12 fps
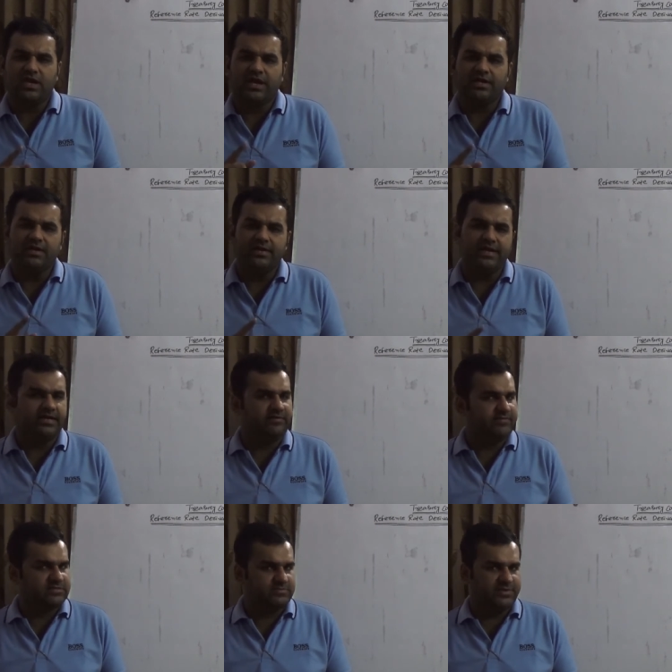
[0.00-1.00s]
and a net
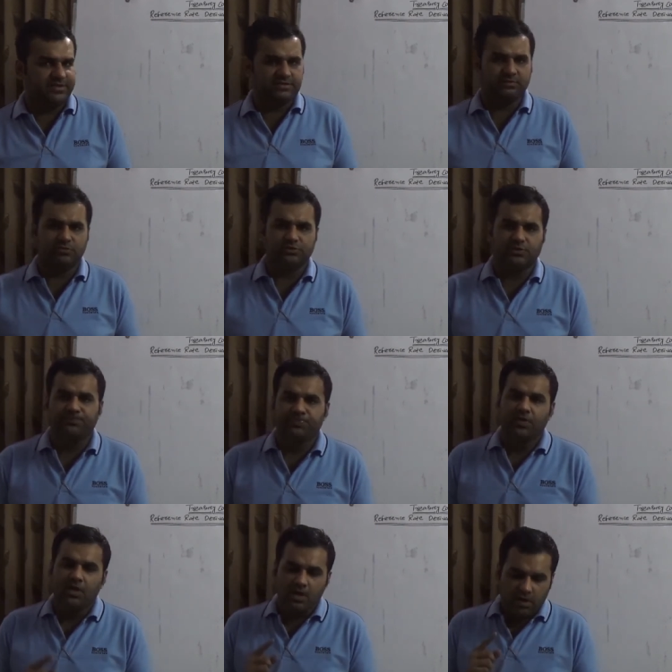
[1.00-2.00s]
investment exposure.
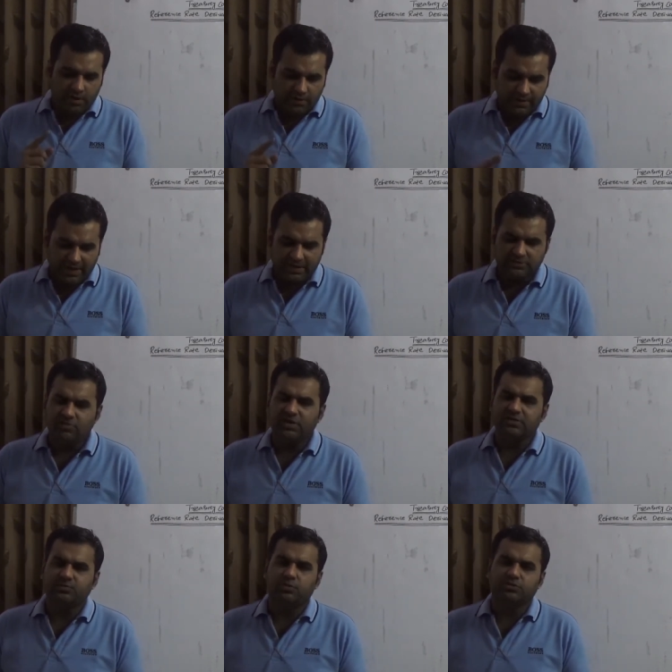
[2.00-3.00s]
Cash flow
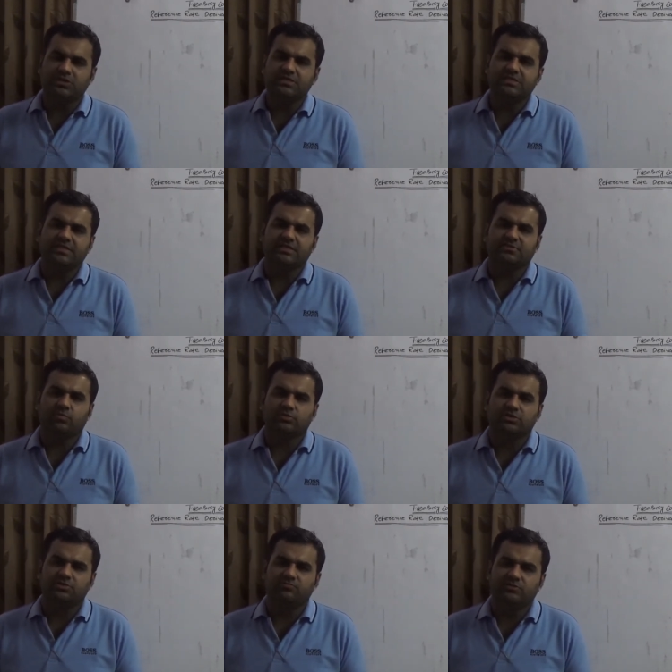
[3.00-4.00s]
exposure is an
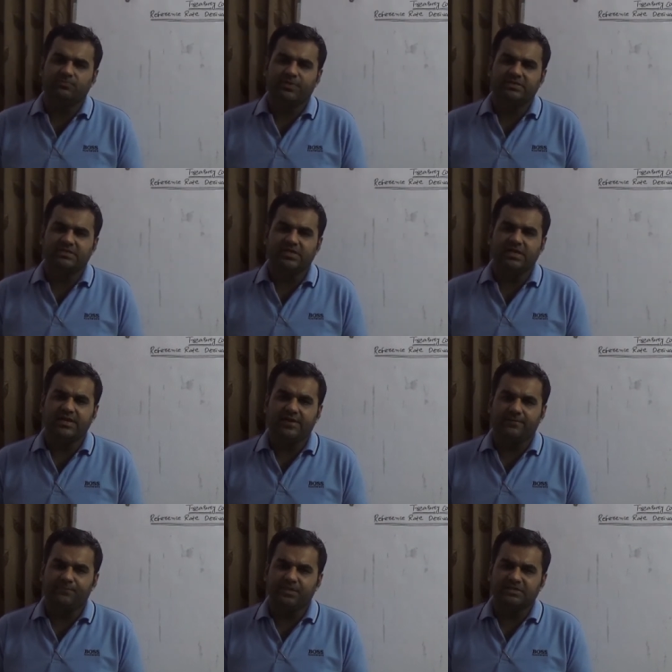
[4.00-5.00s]
exposure which basically
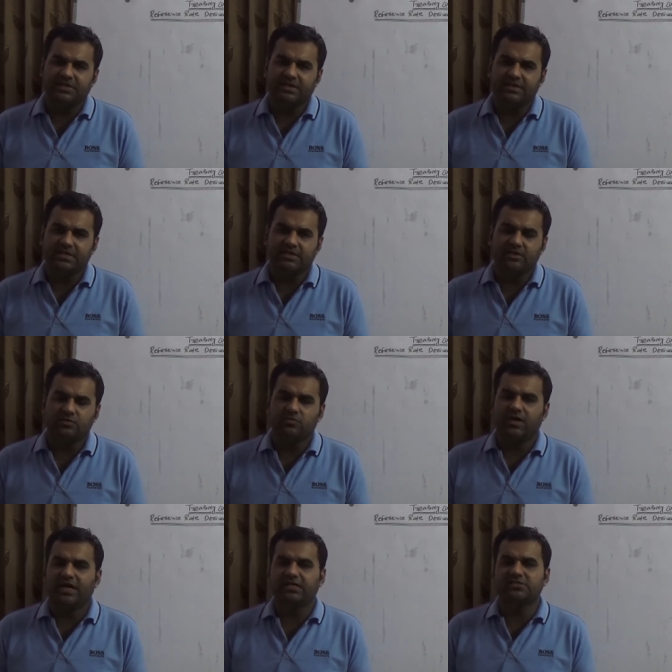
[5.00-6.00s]
companies are taking
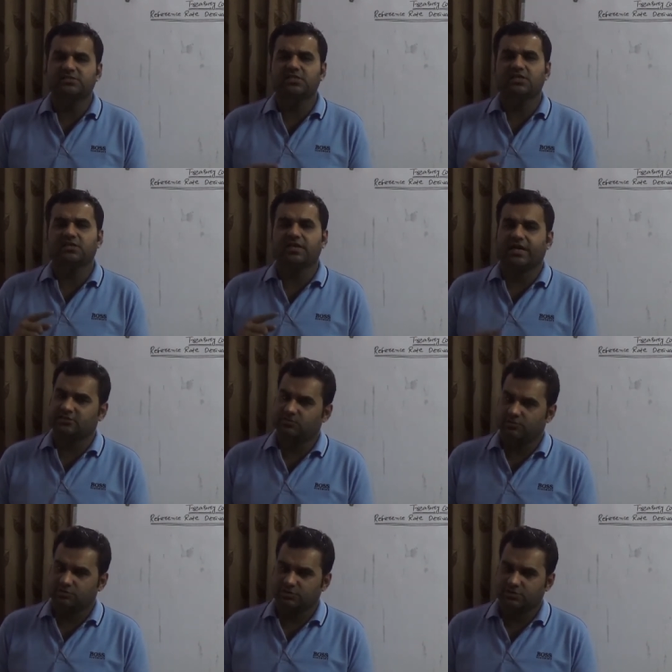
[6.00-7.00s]
to hedge their cash
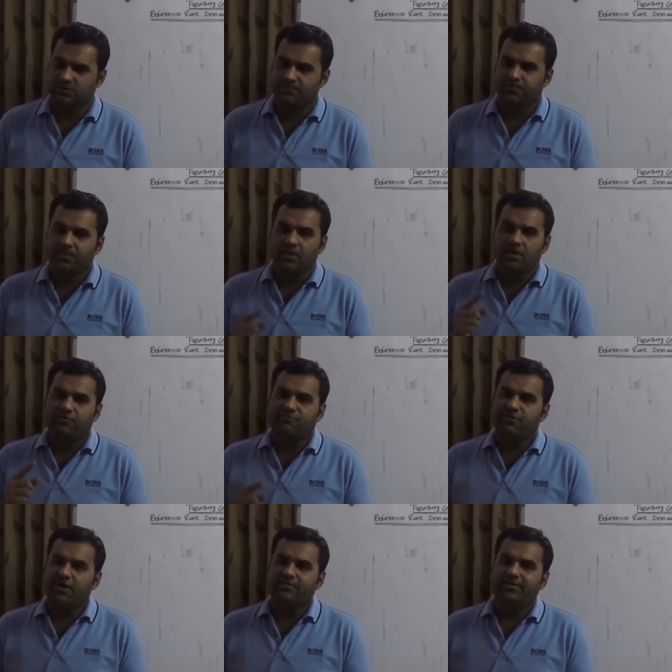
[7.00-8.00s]
flows.
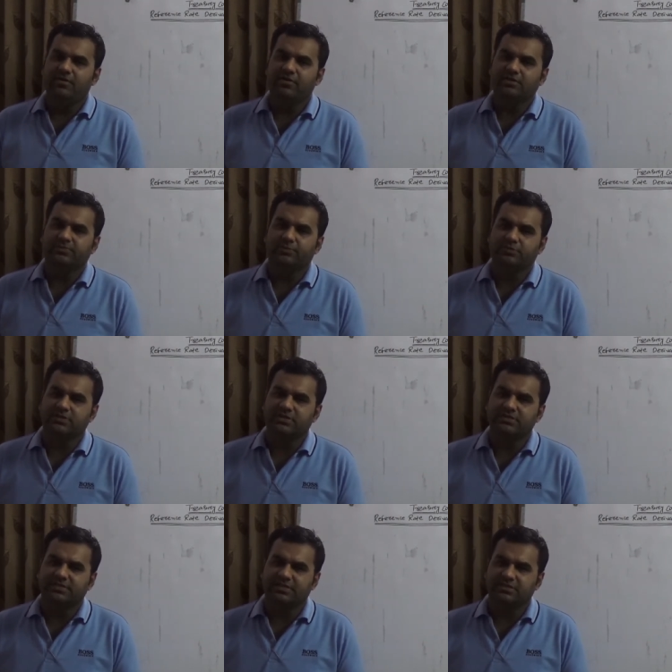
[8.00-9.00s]
Fair value exposure
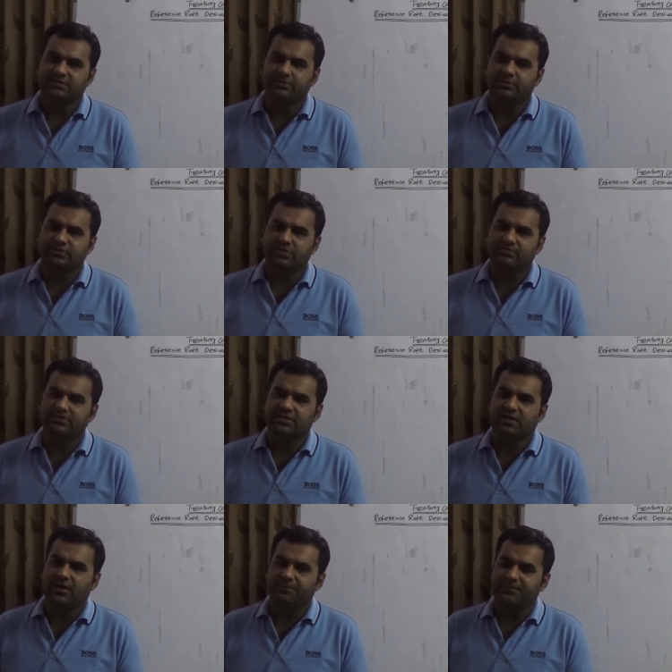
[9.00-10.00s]
is an exposure which
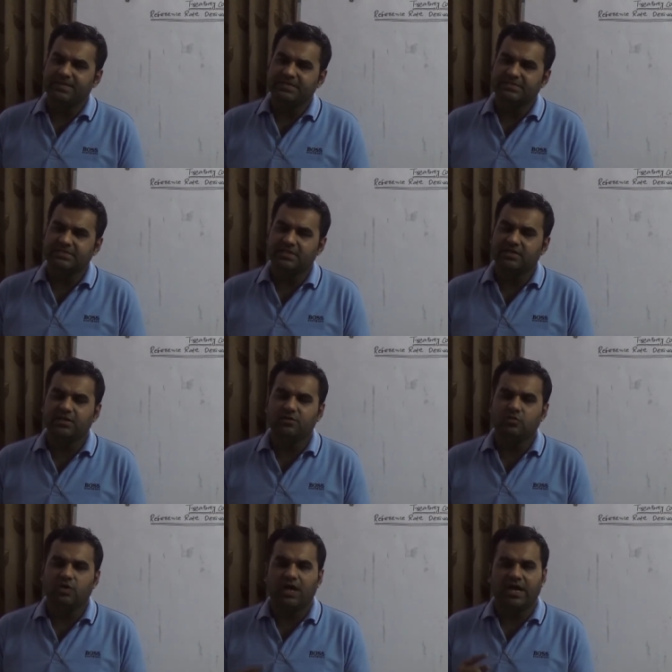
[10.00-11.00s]
the company is taking
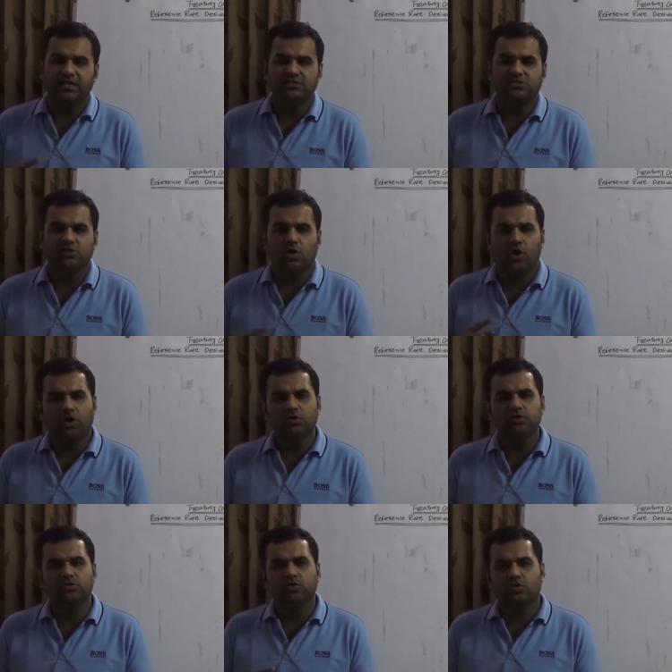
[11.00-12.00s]
to hedge
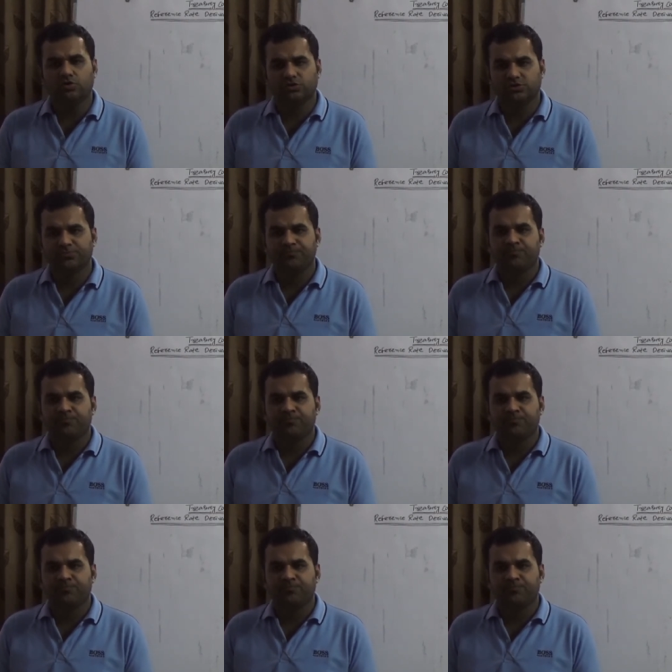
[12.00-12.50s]
all those